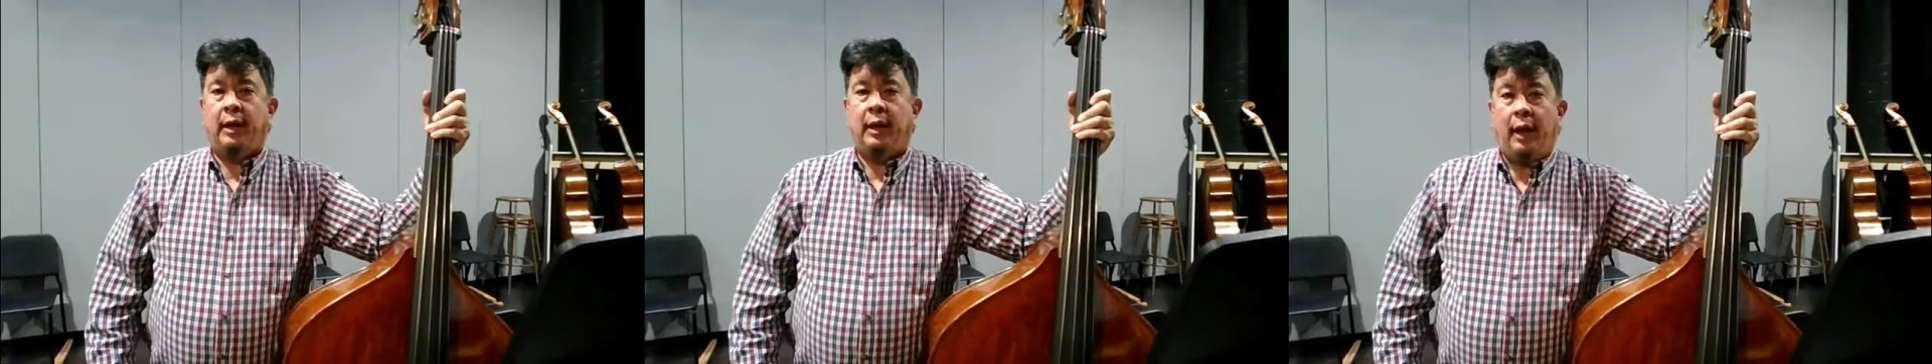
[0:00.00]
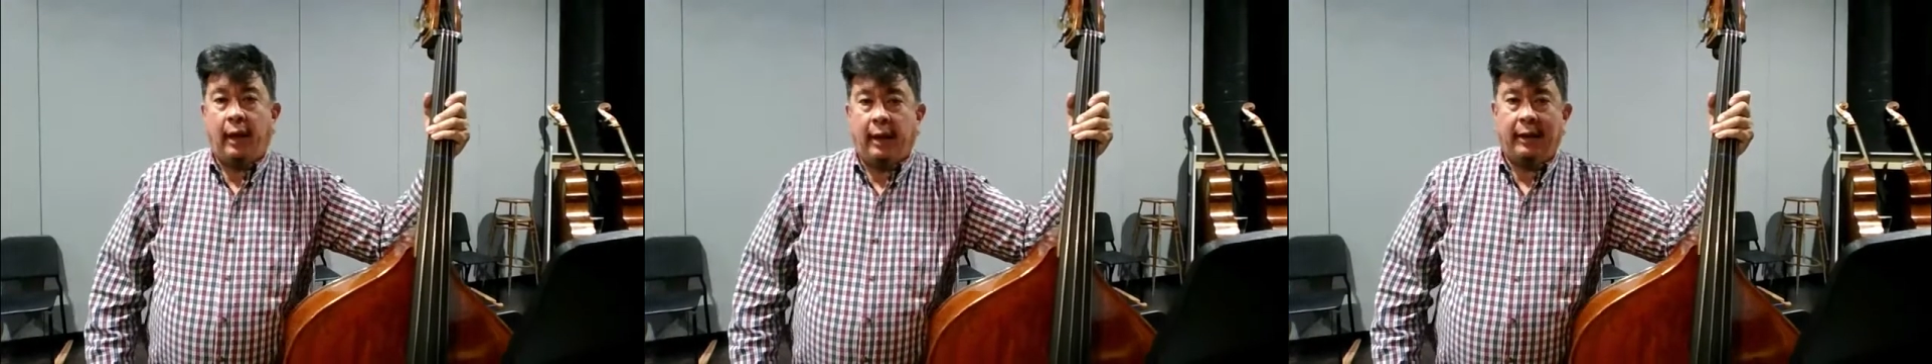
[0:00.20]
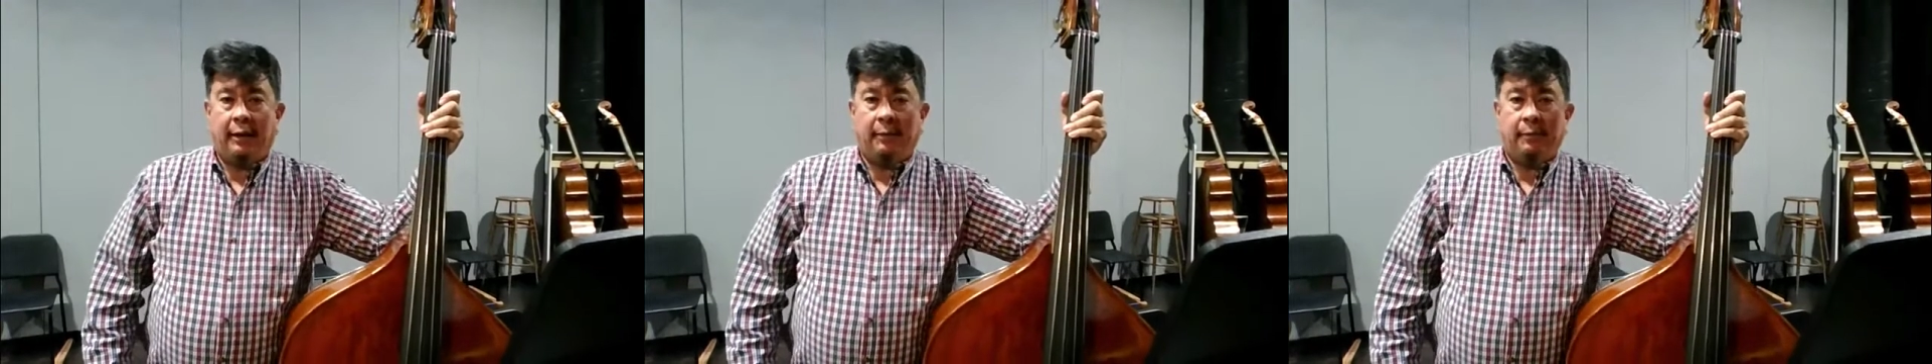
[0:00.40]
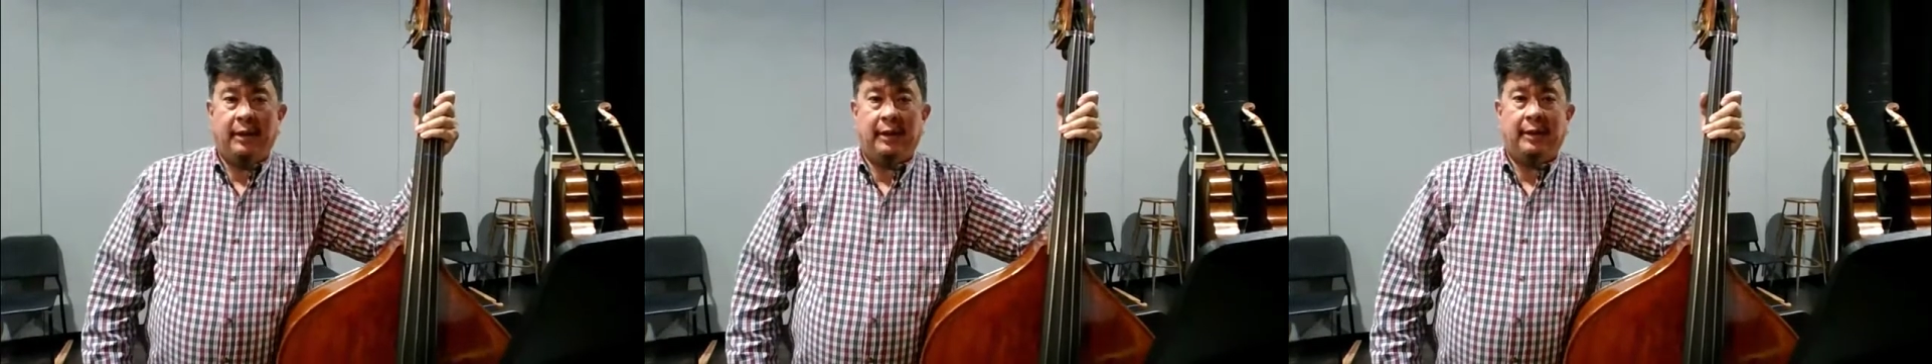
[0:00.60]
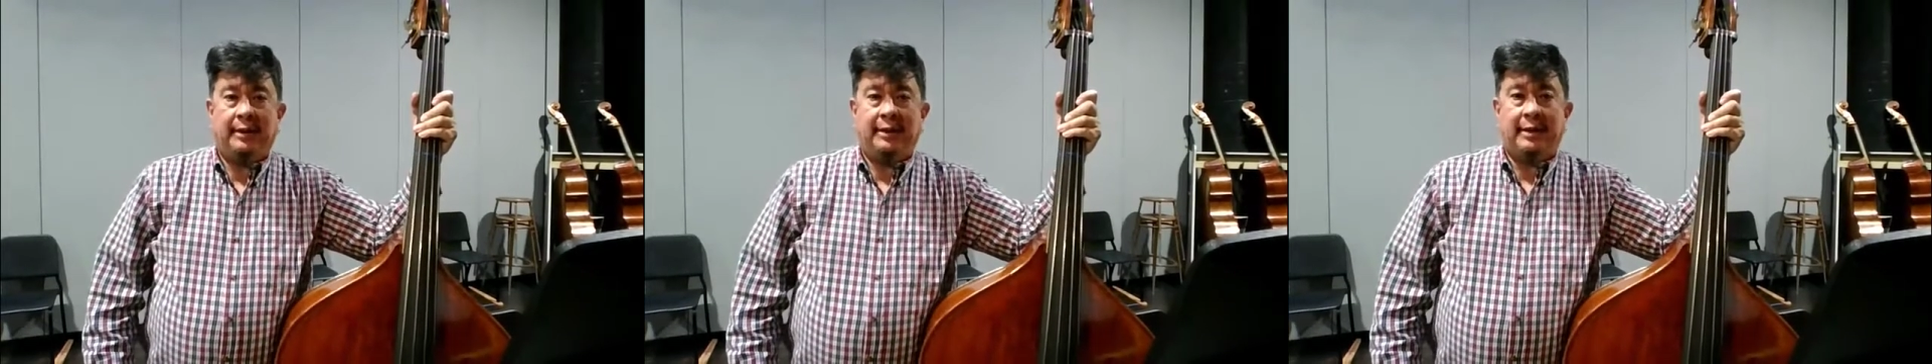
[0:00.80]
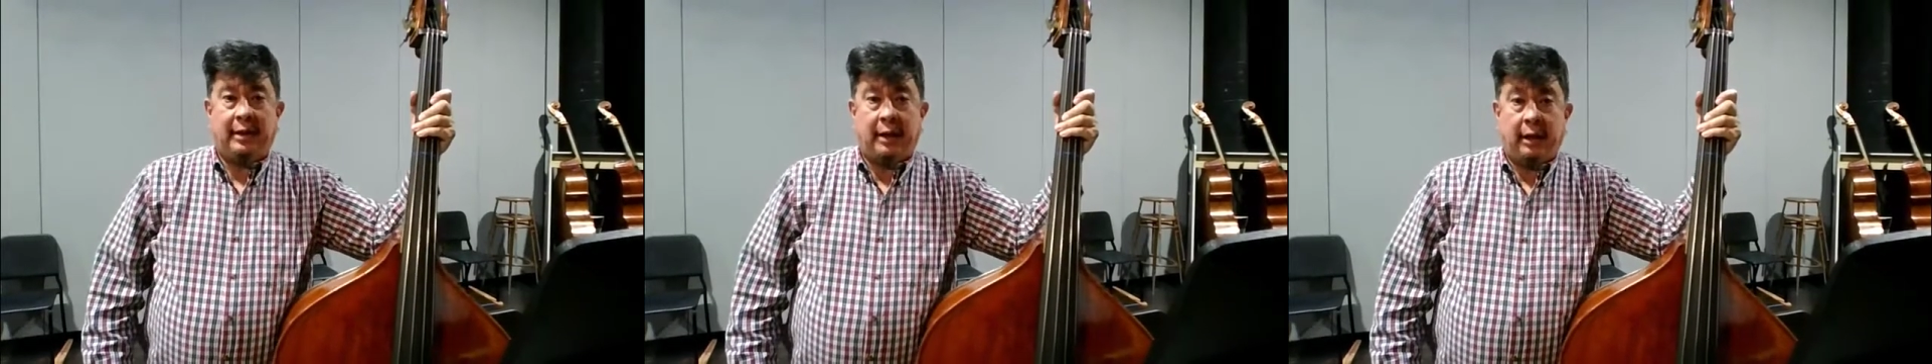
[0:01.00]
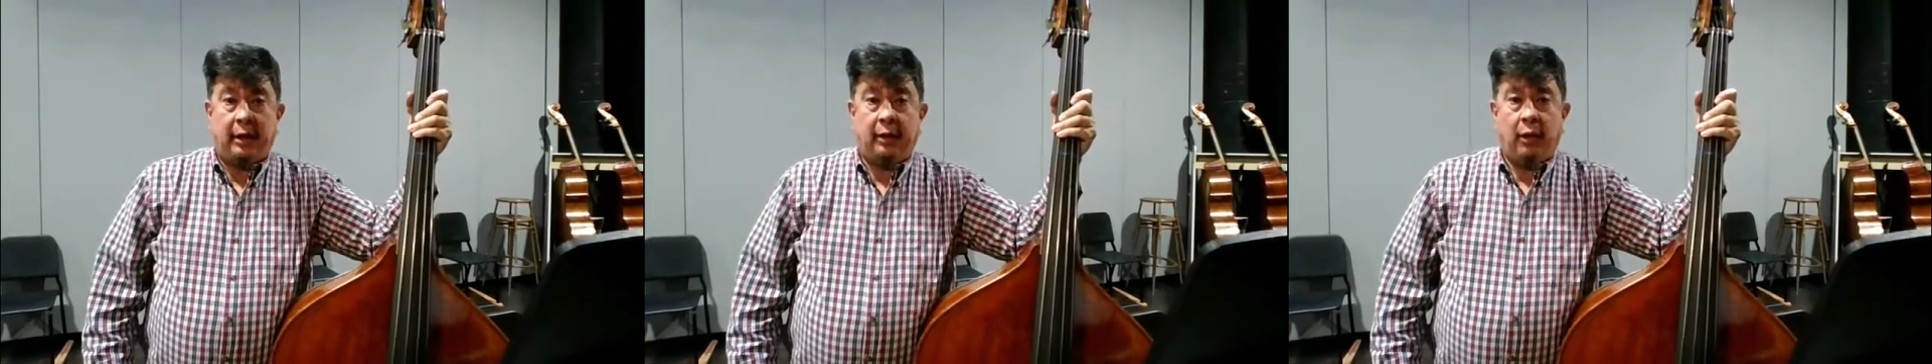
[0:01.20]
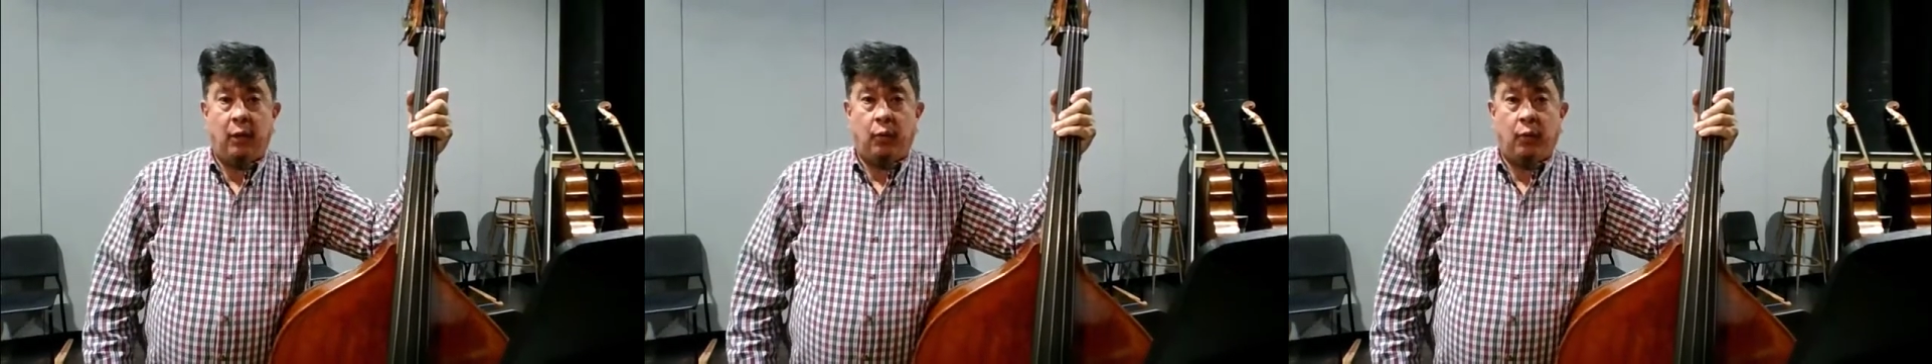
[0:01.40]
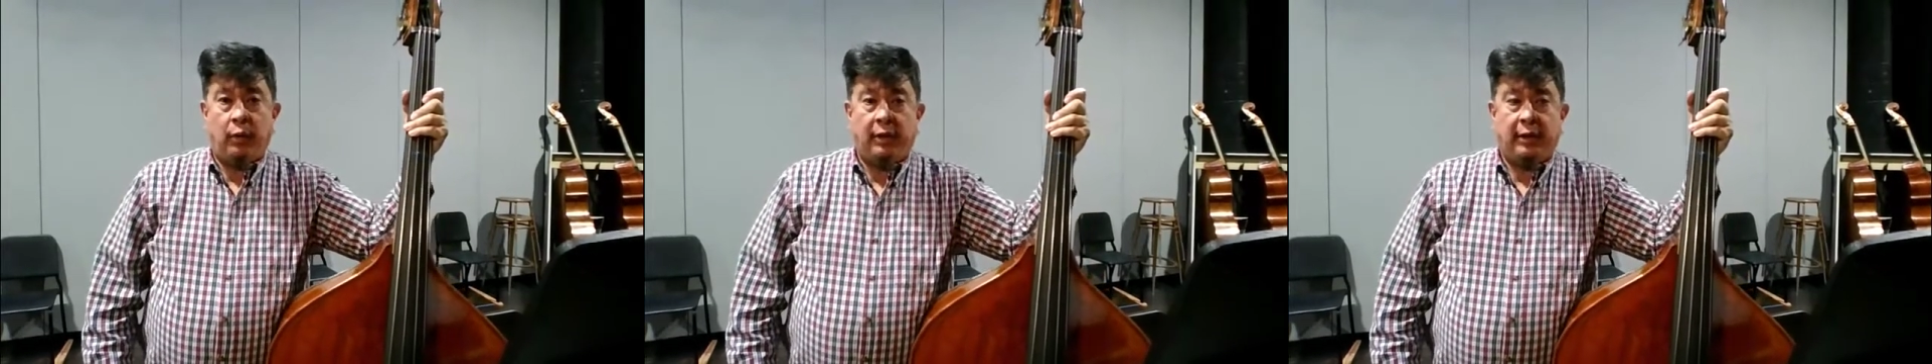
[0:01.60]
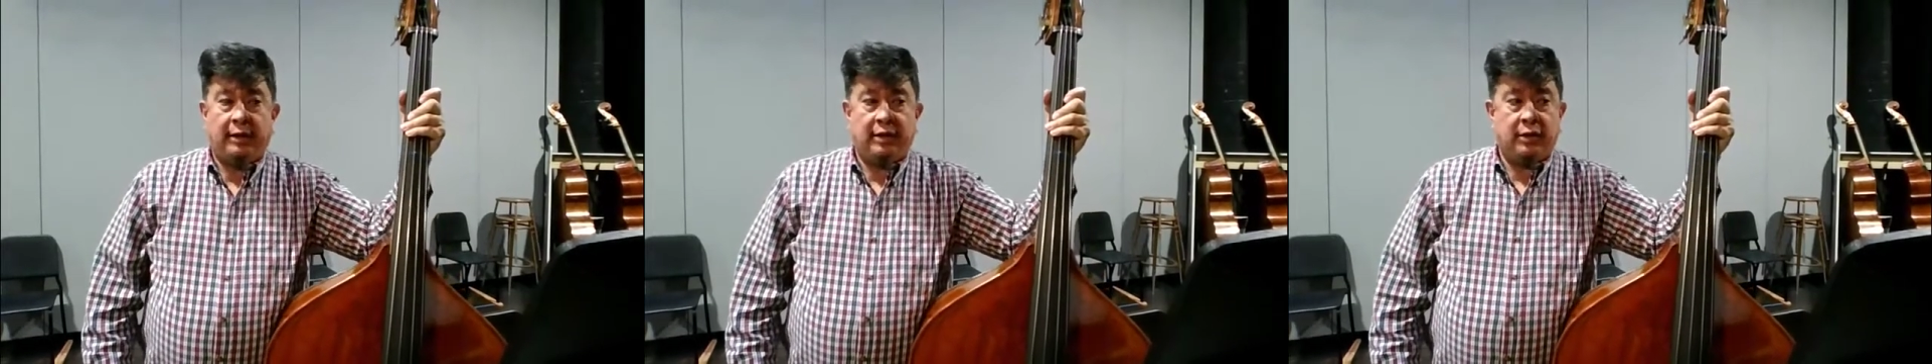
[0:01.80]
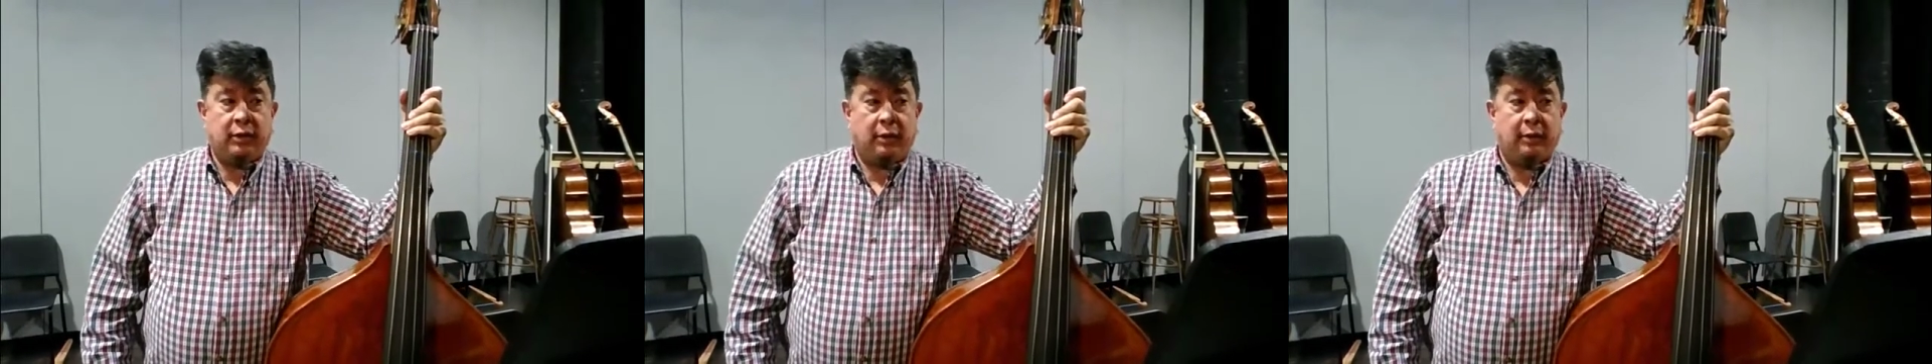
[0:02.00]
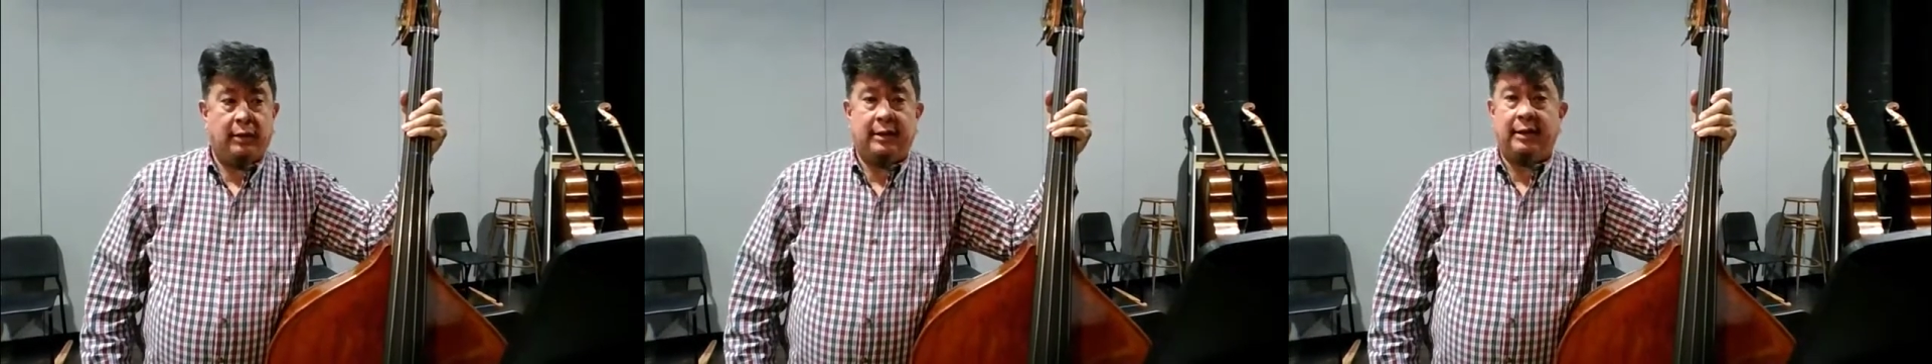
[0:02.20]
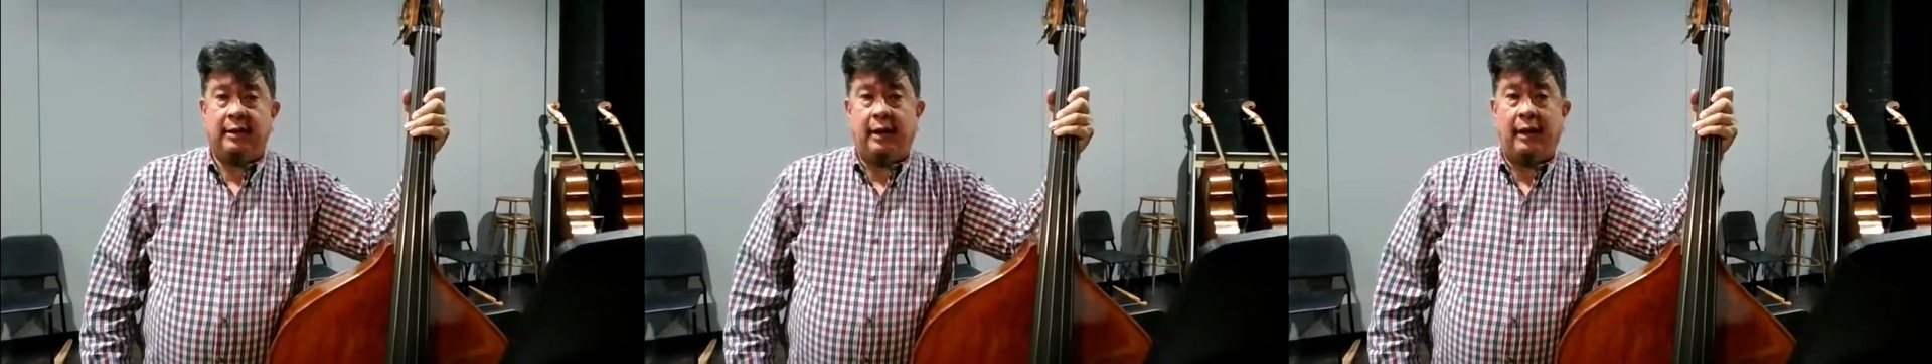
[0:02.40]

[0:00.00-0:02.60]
Hi, today we're going to start